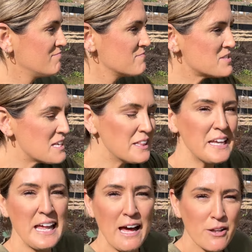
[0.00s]

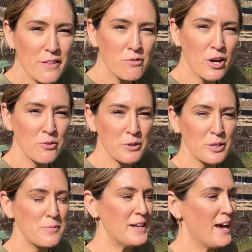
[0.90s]
seedling out of the grow
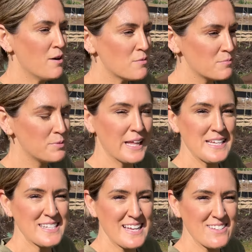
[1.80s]
room and out
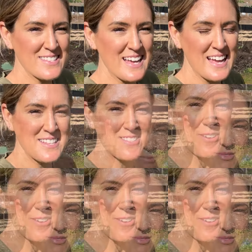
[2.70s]
planted outside.